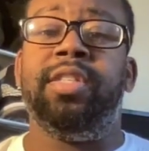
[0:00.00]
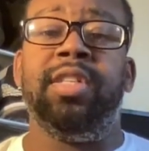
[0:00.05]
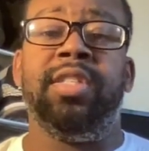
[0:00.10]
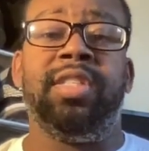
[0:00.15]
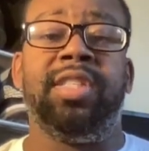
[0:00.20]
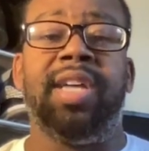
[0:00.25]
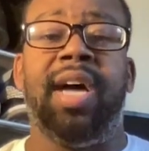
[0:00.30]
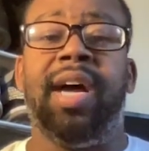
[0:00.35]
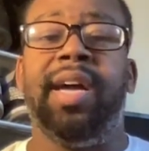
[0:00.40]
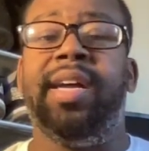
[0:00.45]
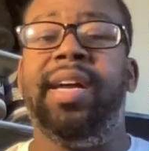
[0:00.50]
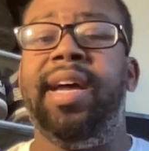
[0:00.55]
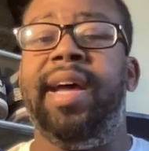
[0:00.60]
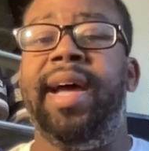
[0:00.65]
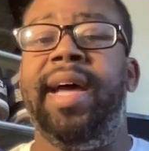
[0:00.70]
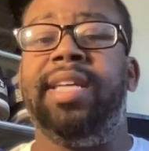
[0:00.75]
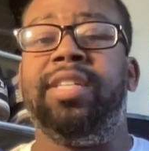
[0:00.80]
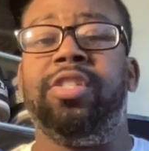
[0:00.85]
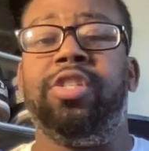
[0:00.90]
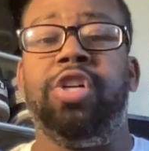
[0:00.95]
The saga
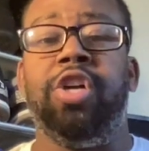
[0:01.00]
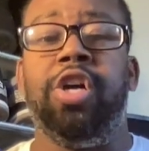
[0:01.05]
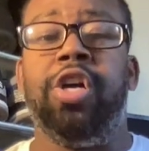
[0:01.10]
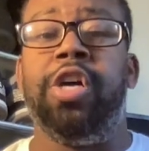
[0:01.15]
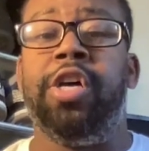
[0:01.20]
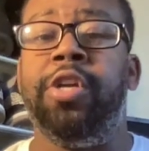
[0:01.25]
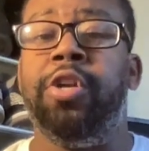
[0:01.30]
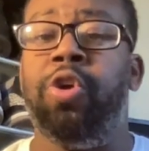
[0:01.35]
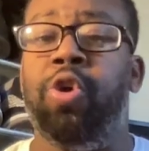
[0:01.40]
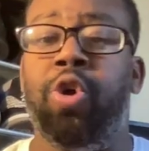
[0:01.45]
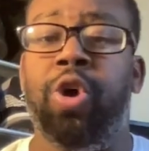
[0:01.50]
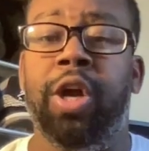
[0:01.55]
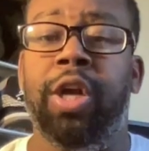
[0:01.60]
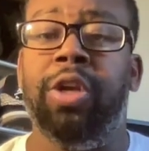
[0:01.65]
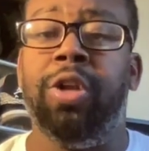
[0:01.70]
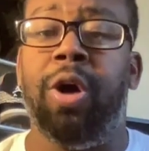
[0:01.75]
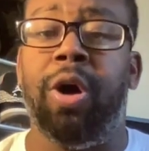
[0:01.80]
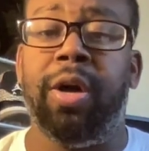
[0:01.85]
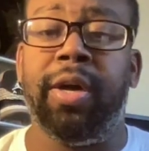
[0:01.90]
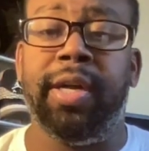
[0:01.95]
has gone
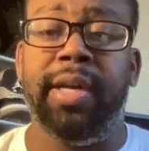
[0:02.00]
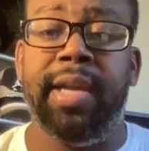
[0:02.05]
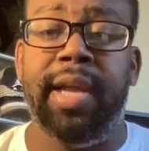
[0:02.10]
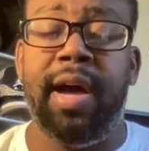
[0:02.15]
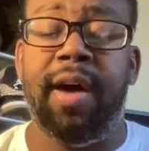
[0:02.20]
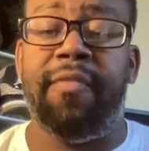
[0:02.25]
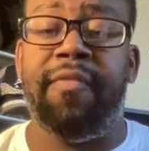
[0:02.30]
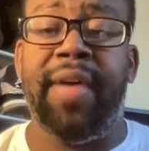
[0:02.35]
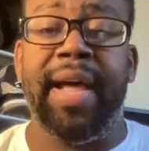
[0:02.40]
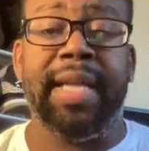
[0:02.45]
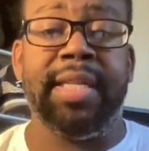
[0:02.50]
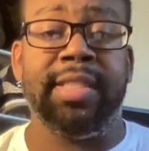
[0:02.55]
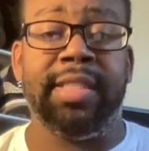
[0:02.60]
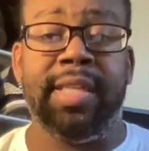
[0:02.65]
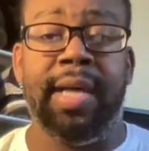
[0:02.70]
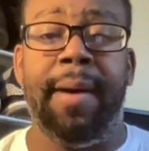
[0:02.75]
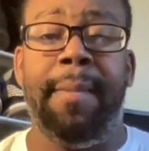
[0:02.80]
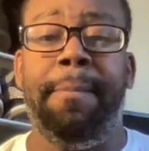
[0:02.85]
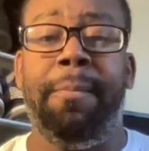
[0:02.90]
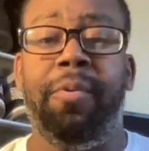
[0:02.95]
on long enough. At
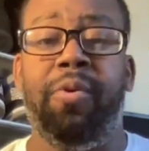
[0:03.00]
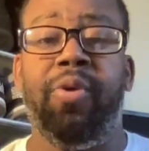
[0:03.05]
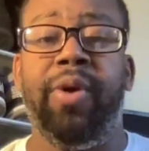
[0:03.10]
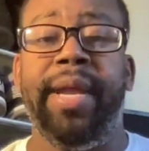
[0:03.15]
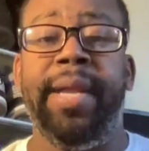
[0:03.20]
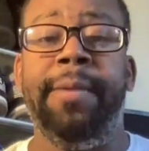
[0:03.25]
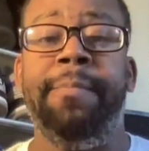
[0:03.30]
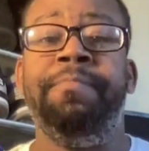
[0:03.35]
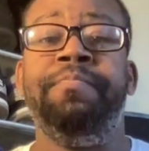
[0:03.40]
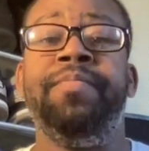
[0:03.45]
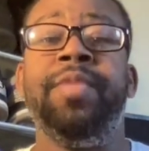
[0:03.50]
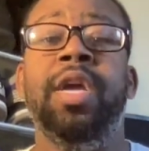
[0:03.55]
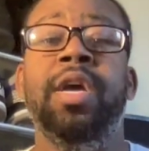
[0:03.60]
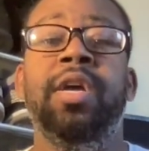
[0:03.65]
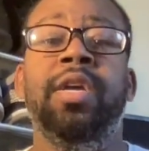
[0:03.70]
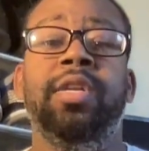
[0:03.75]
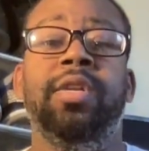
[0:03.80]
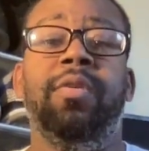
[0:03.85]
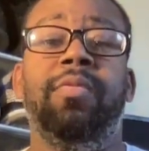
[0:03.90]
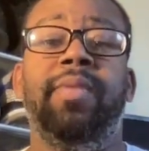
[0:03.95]
some point,
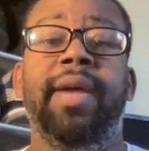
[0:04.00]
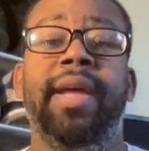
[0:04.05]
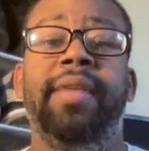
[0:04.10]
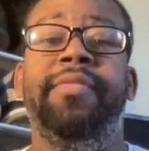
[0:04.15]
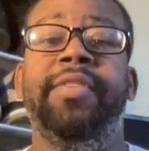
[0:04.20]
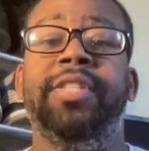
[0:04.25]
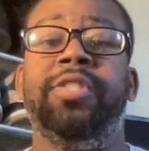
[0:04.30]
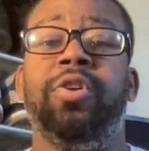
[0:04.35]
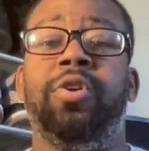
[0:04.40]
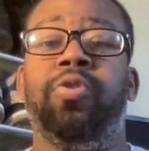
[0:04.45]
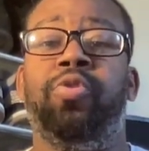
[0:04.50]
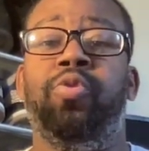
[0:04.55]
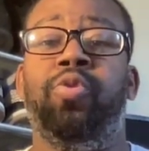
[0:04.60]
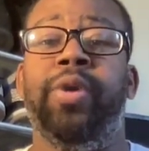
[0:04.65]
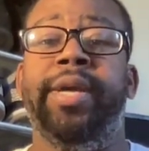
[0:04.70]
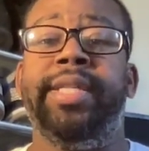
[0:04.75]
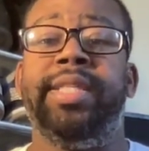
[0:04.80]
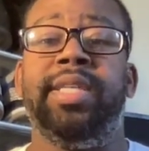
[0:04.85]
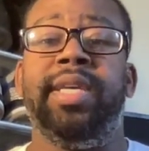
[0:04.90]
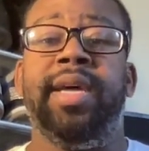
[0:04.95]
the Ravens are
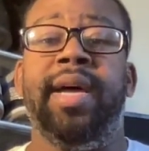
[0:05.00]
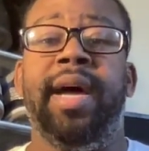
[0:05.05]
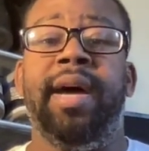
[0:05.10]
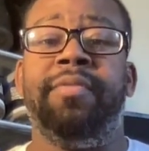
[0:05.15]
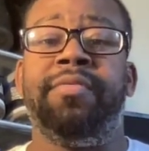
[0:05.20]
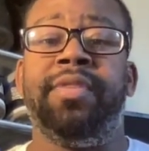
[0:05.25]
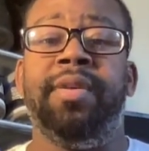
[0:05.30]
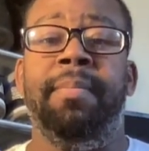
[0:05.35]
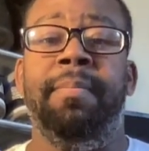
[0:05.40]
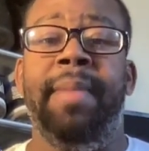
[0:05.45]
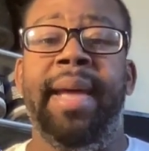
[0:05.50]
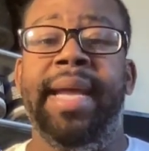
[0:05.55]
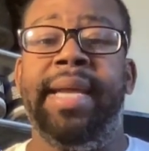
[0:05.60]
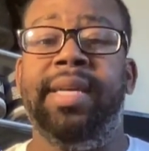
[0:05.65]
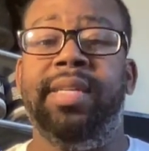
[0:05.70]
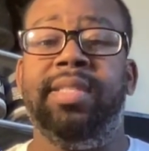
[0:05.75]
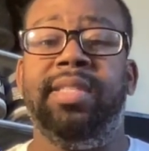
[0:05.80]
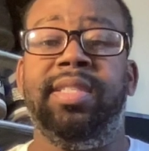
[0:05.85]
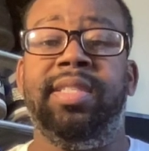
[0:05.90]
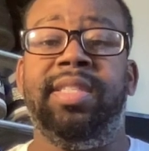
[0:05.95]
going to have to
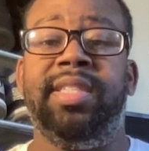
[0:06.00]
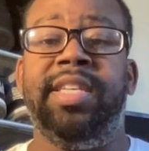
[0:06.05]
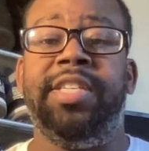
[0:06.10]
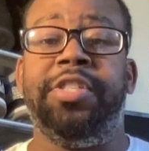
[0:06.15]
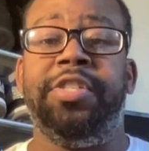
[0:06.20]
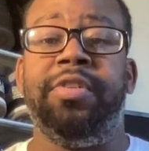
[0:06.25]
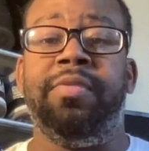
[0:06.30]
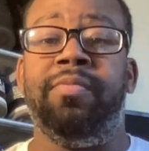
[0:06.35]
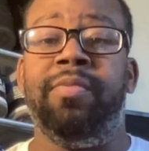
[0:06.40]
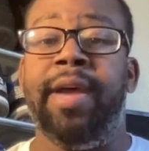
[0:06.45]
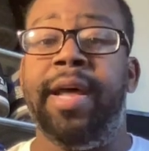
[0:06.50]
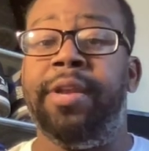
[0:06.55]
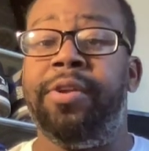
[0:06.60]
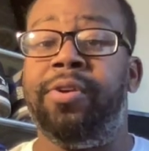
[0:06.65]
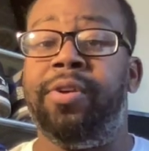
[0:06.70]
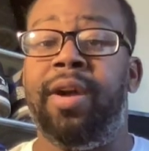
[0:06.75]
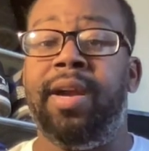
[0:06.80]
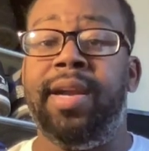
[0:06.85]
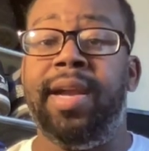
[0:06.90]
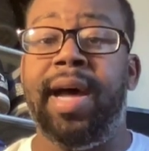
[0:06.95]
make a decision
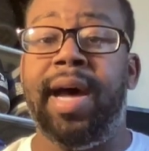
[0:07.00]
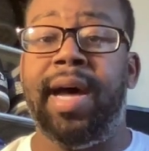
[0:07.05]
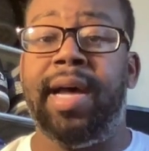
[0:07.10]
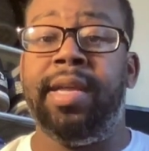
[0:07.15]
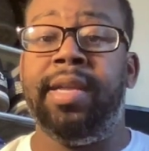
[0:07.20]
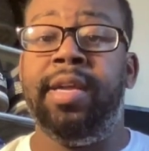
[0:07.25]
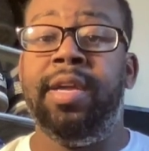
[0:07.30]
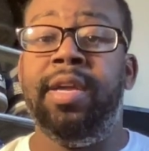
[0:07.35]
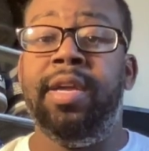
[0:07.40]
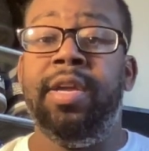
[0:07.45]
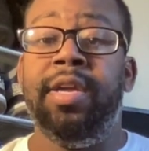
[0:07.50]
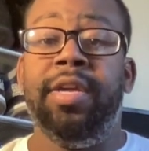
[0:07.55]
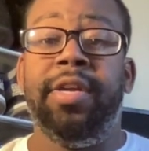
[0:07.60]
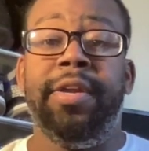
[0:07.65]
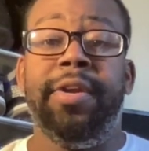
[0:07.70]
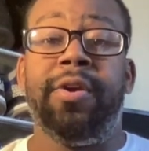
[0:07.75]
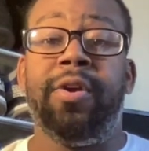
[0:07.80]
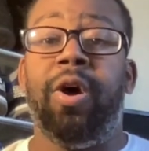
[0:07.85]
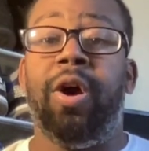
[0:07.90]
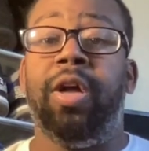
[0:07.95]
whether or not
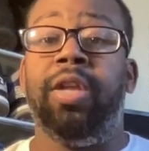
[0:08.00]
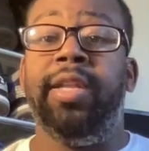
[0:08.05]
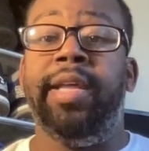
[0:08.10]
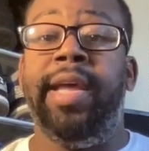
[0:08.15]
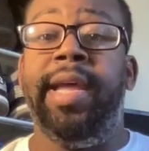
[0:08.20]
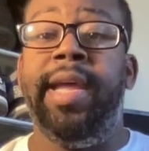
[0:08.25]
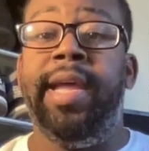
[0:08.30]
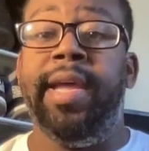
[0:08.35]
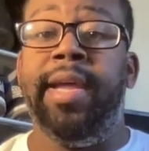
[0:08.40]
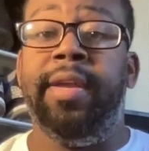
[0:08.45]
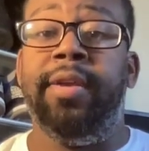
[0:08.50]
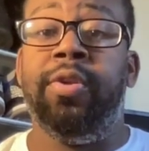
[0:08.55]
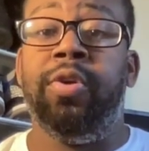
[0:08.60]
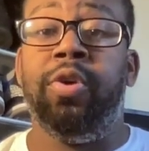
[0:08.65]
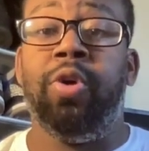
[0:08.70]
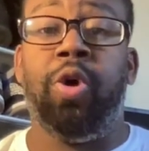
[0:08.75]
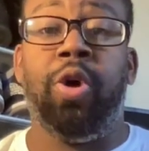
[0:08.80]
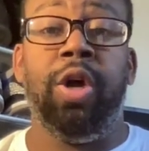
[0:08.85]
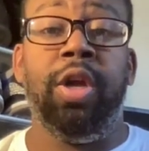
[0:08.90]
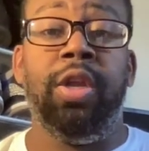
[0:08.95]
they're all in
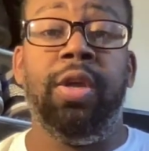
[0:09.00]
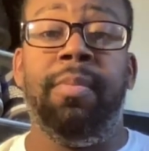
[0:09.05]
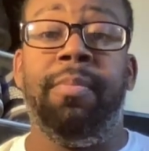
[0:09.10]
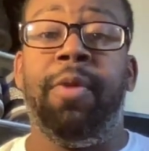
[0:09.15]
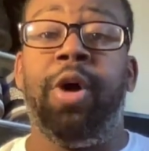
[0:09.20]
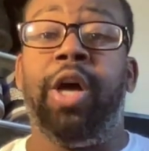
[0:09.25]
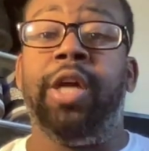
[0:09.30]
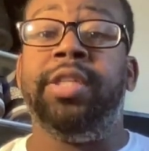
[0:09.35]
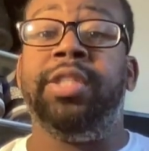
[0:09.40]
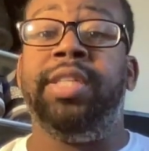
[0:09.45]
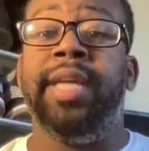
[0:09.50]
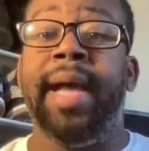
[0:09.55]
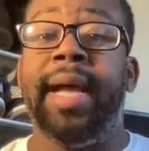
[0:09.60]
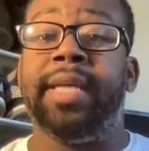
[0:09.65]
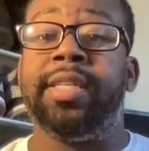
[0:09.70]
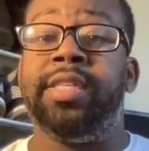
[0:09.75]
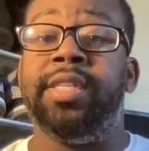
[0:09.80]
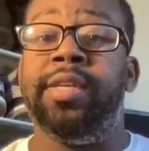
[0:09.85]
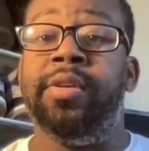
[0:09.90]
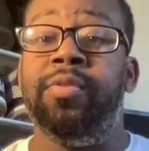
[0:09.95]
on Lamar
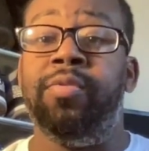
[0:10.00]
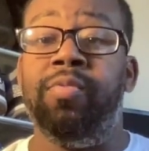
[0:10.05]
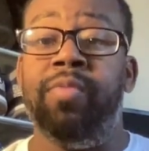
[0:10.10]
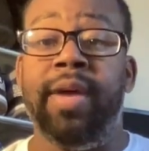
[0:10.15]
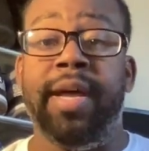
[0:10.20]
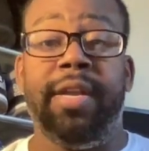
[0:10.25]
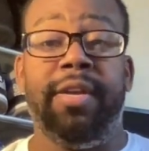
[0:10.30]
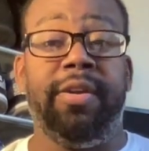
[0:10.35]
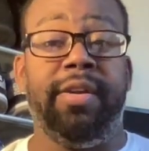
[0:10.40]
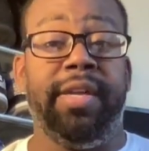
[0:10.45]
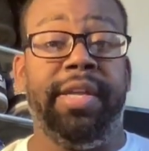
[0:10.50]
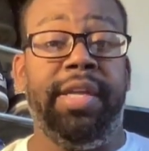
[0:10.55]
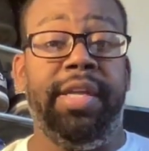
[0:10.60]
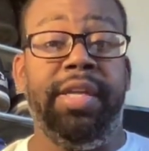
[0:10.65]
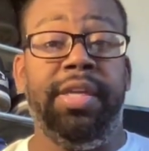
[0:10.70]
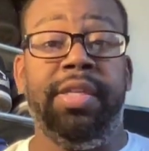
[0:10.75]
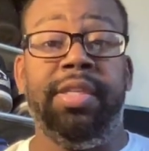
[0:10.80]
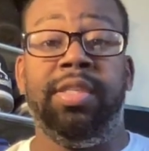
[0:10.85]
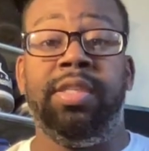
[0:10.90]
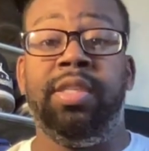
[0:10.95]
Jackson, whether
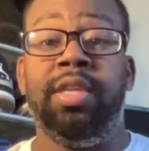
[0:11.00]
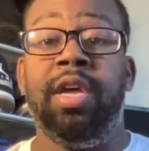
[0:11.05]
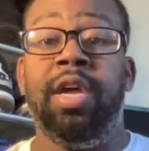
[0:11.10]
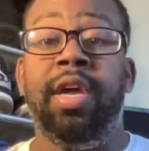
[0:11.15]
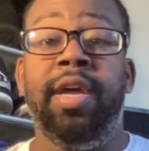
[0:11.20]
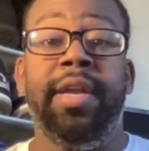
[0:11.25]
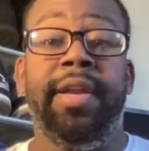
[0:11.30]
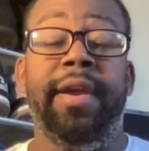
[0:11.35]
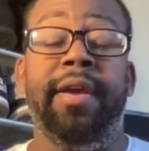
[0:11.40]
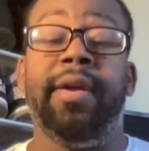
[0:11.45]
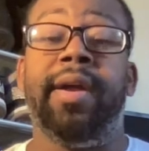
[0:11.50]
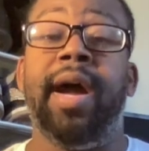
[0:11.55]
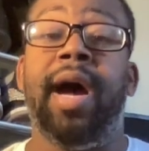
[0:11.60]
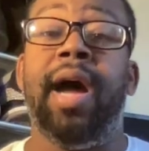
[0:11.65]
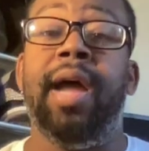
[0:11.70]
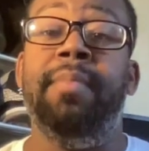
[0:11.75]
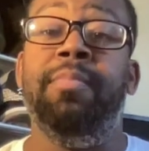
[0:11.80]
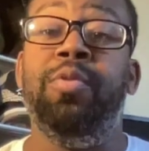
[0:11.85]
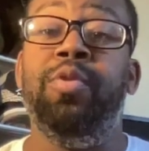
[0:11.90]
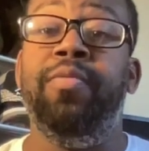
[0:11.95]
he's their
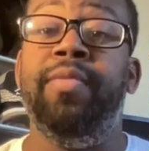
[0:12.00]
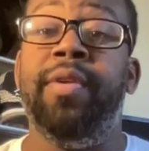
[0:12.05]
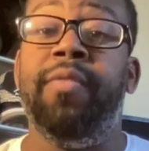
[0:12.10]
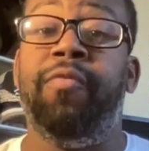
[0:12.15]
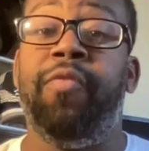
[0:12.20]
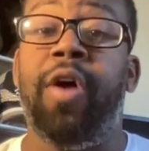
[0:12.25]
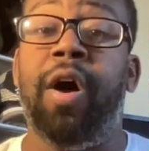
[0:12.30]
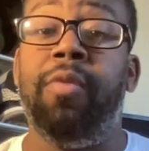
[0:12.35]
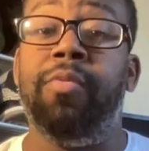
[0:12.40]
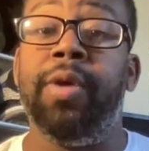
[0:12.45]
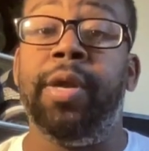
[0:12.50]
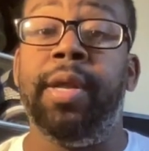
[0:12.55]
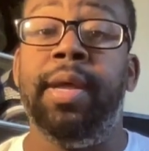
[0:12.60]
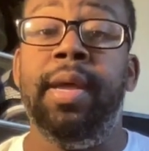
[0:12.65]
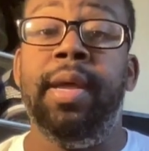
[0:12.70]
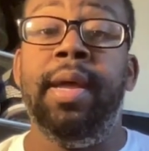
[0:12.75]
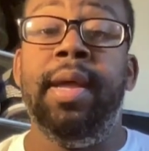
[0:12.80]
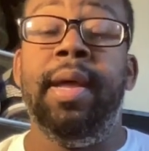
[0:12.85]
guy moving forward.